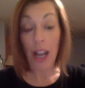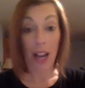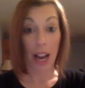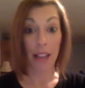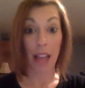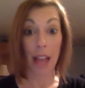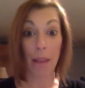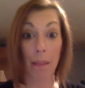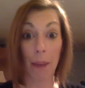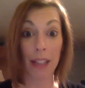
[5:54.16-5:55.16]
And
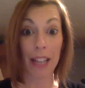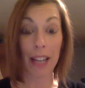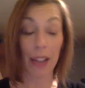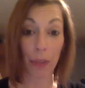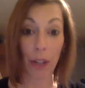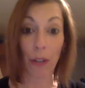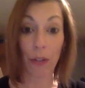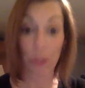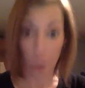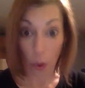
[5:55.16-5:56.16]
then by day 3 or
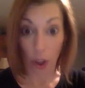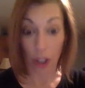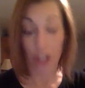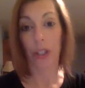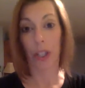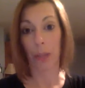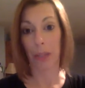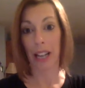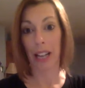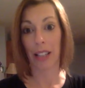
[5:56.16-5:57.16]
4, you're going to be
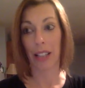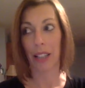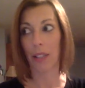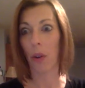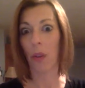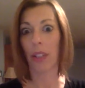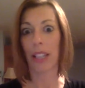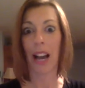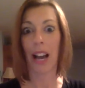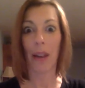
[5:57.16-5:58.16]
telling us, holy
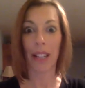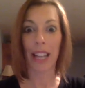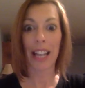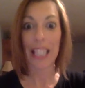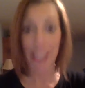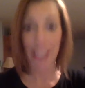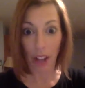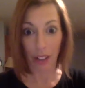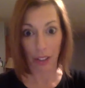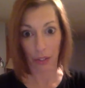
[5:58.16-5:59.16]
cow, I can't eat all
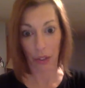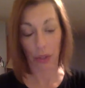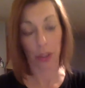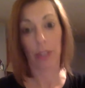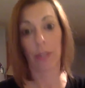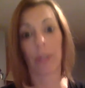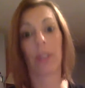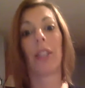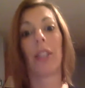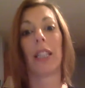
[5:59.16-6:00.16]
this food.
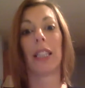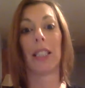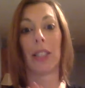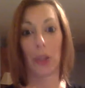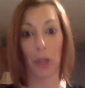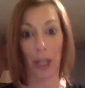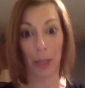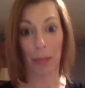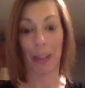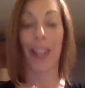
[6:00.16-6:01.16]

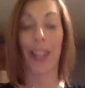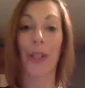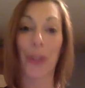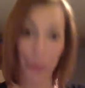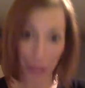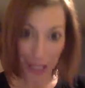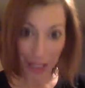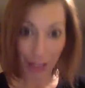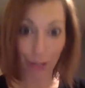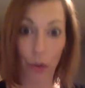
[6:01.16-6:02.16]
Trust me, there's a
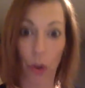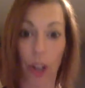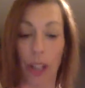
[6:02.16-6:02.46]
reason for it.